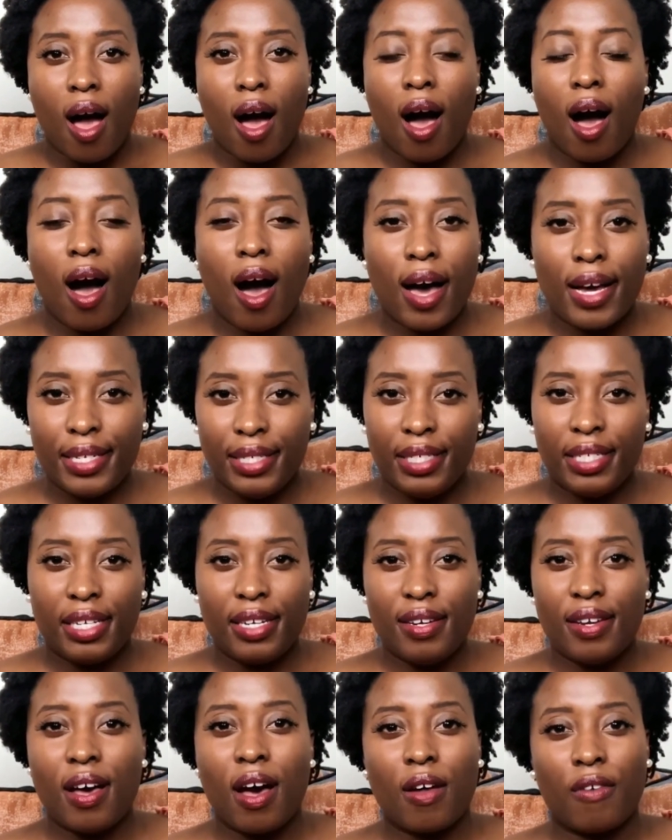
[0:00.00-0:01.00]
I did
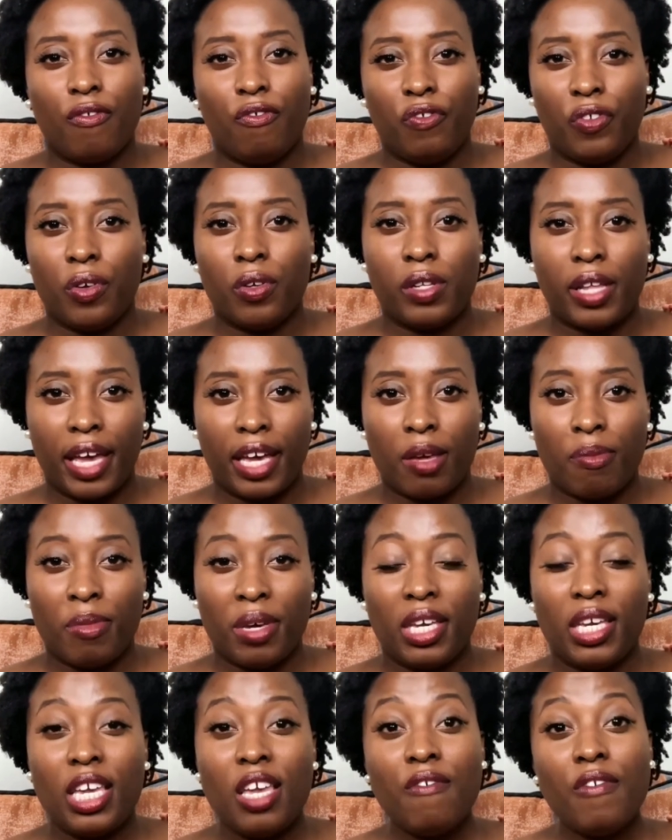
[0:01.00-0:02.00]
not feel like me.
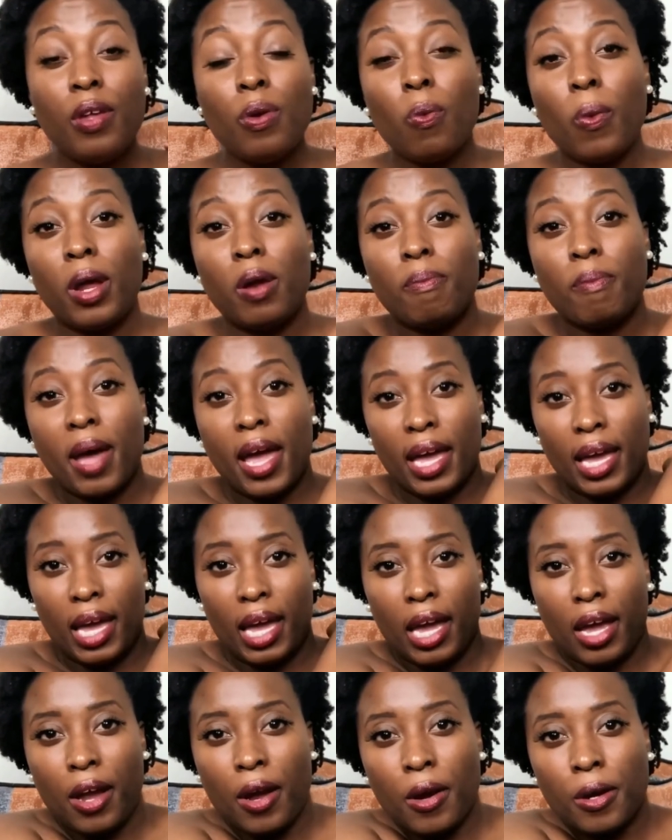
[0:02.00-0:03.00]
Even when my
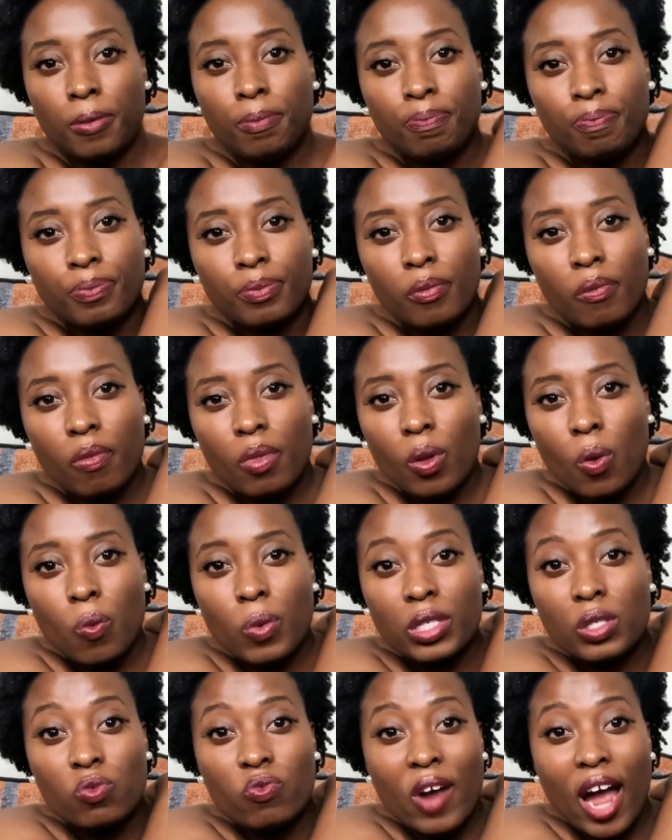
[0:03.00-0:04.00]
hair
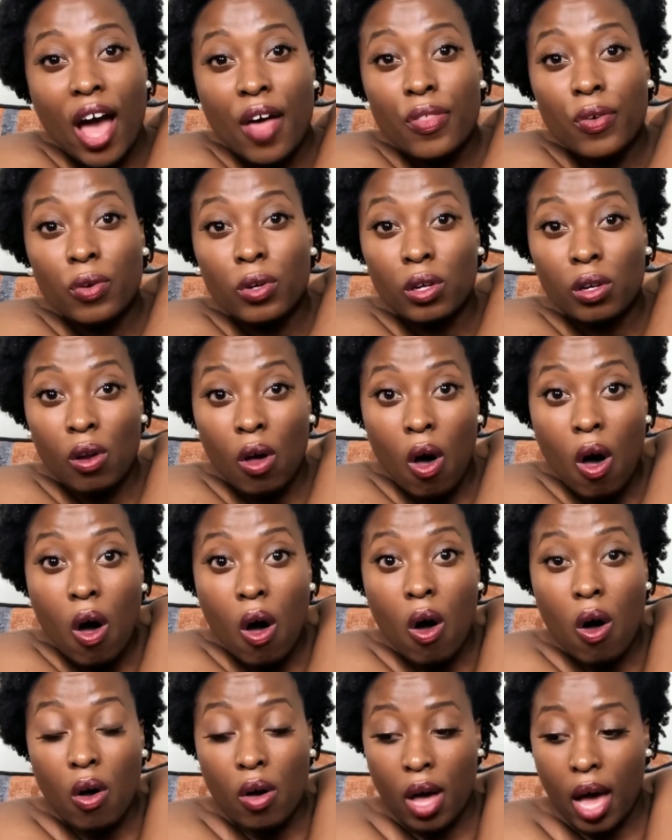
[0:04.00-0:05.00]
was rather
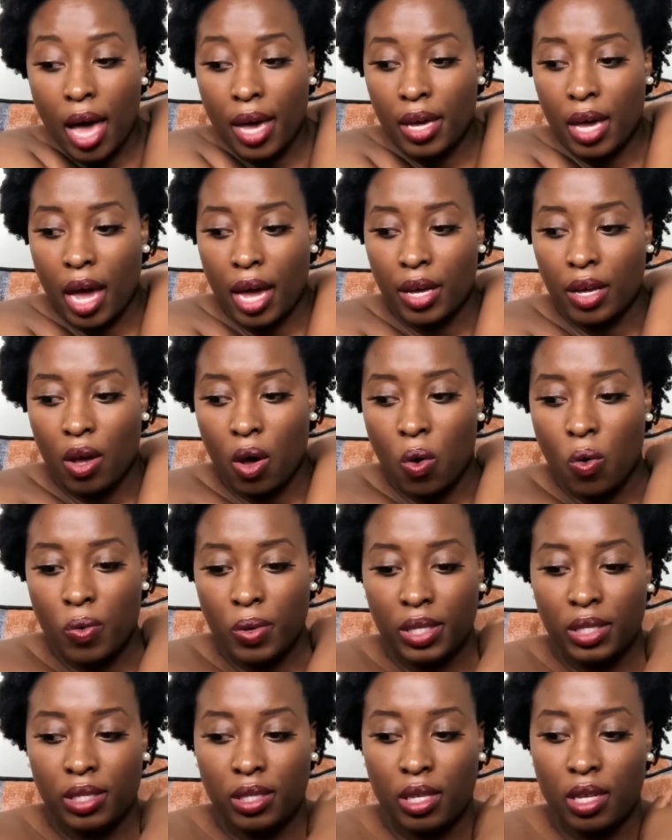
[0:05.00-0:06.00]
long, I
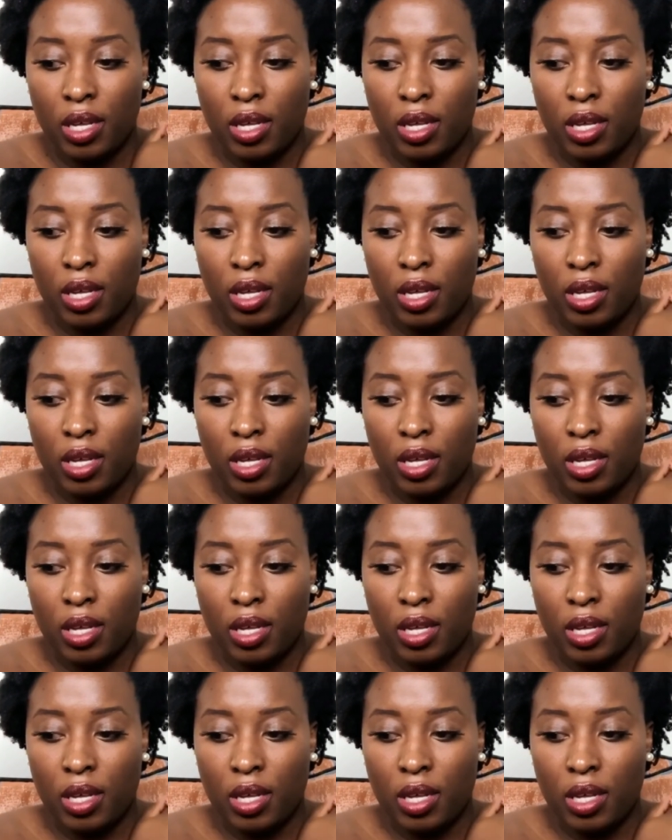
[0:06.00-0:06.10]
always